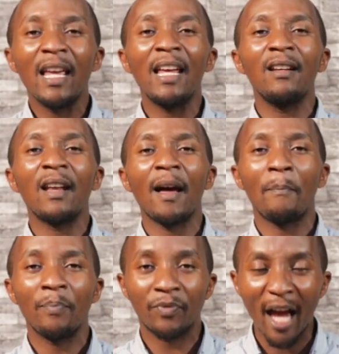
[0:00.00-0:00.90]
in
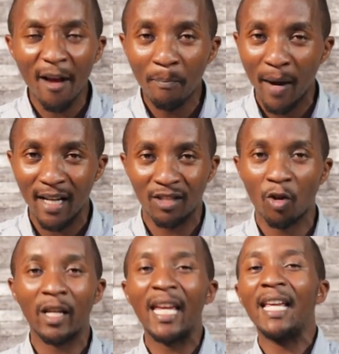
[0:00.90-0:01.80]
a time past,
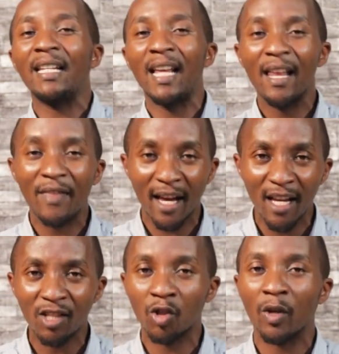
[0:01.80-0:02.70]
or in the
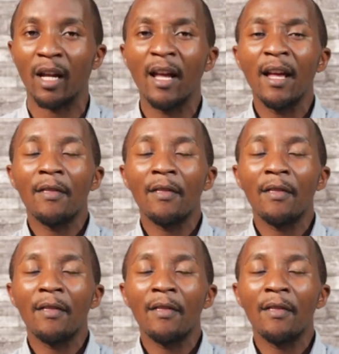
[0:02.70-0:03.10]
history,